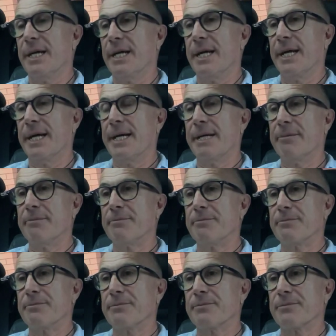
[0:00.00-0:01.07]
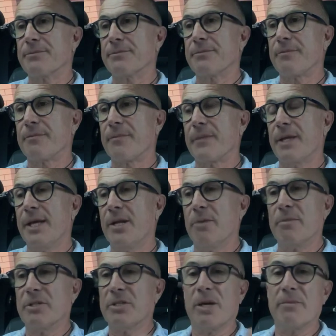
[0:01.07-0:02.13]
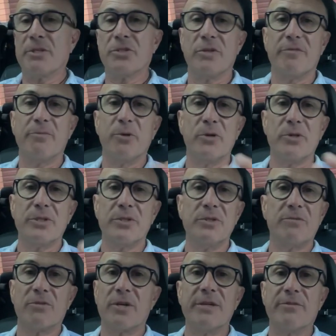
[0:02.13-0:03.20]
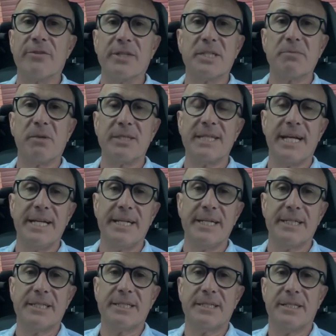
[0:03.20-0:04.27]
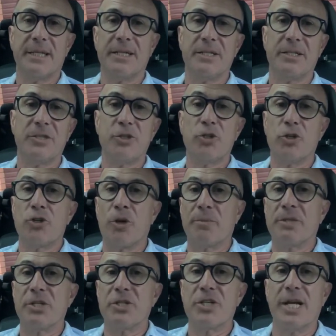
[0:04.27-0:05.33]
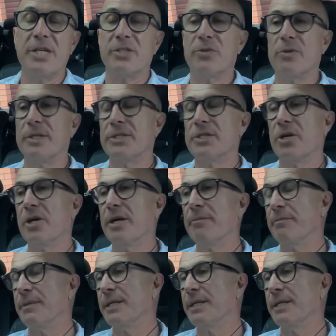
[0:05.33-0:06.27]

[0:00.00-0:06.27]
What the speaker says: and I'm a sort of person who's very, very spontaneous and chops and changes all the time,